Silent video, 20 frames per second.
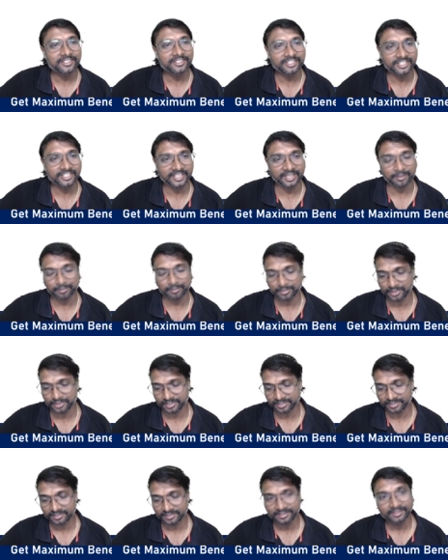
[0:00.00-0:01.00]

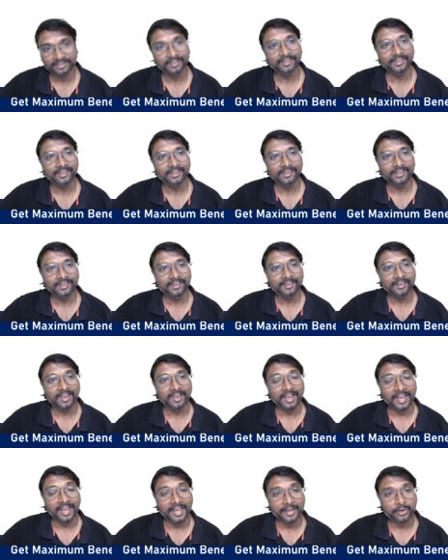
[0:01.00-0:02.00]
Tapes,
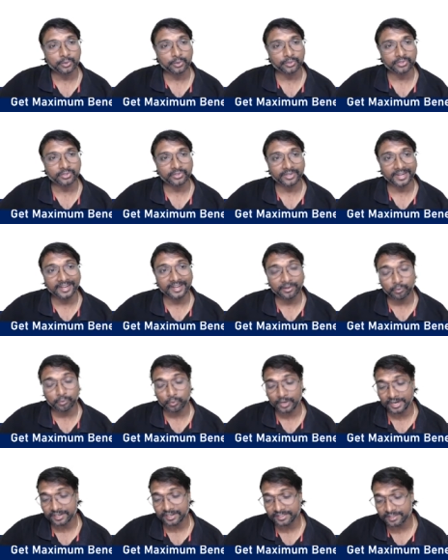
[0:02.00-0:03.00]
arrows, right?
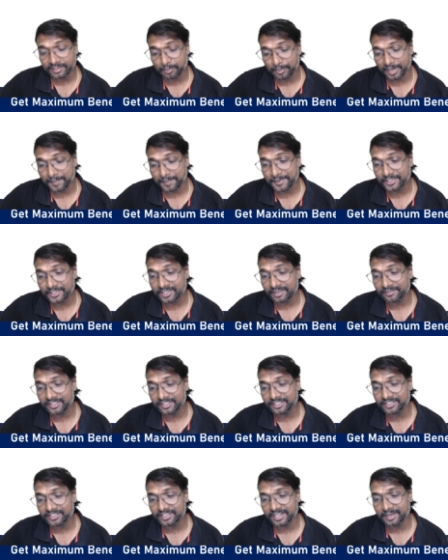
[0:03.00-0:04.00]
What is the purpose of
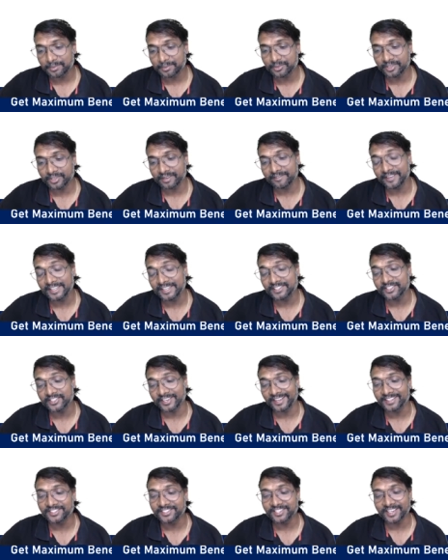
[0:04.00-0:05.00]
this tapes, sir? When
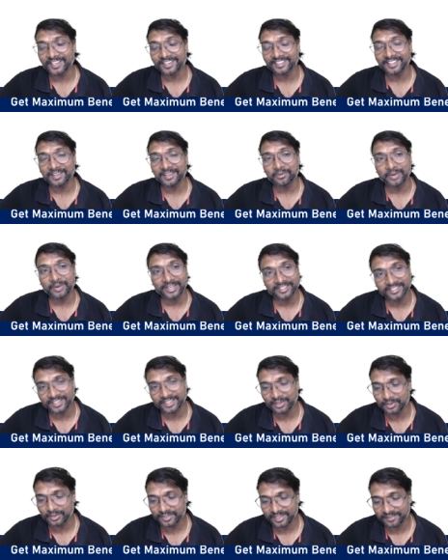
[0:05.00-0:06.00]
chains are there, what is
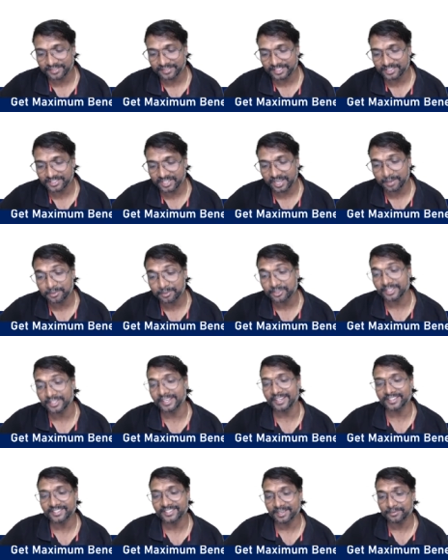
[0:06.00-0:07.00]
the use of these tapes?
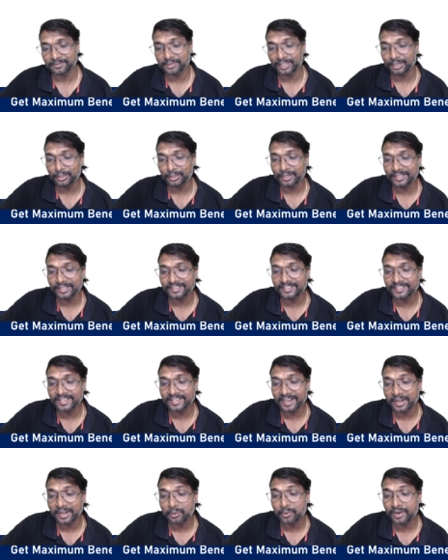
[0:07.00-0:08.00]
Yes, absolutely, these
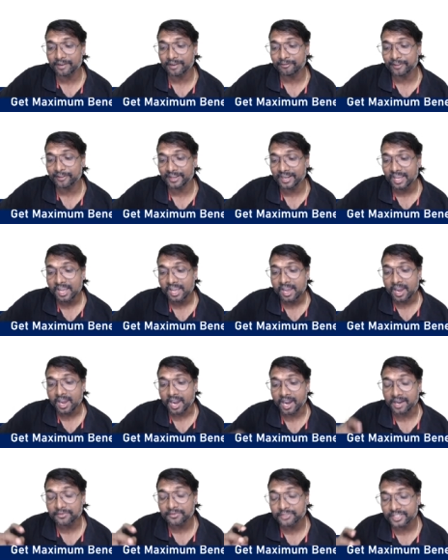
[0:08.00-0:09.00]
are required for
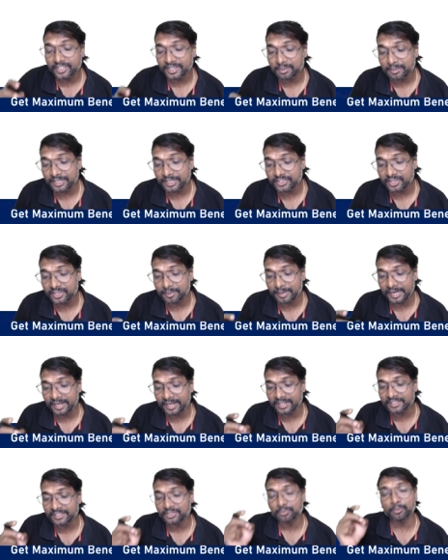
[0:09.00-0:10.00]
offset
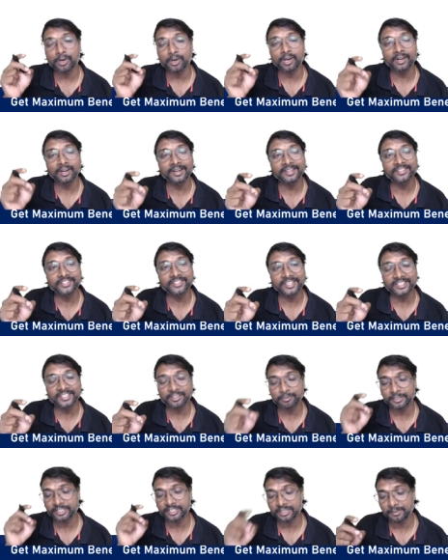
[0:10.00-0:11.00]
measurement, small distance
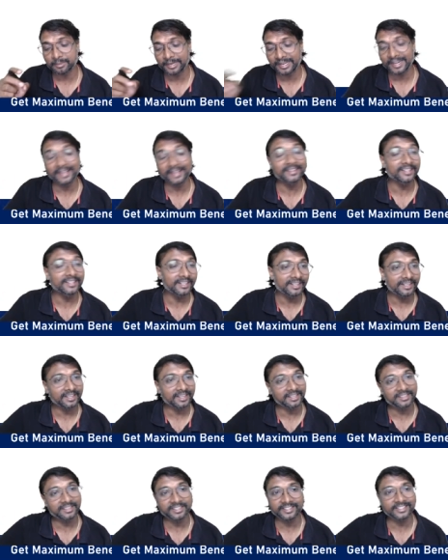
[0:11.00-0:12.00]
measurement, like
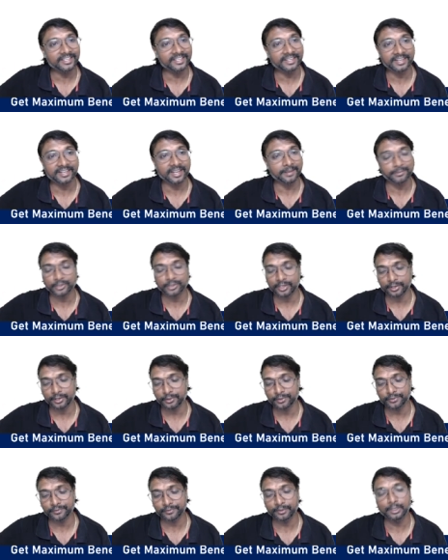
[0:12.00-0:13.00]
that. These are tapes are
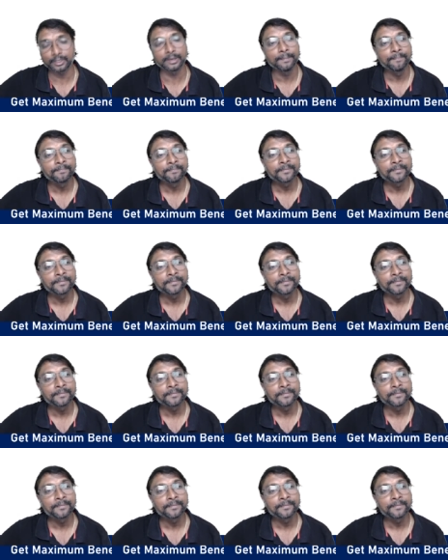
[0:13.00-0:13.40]
useful.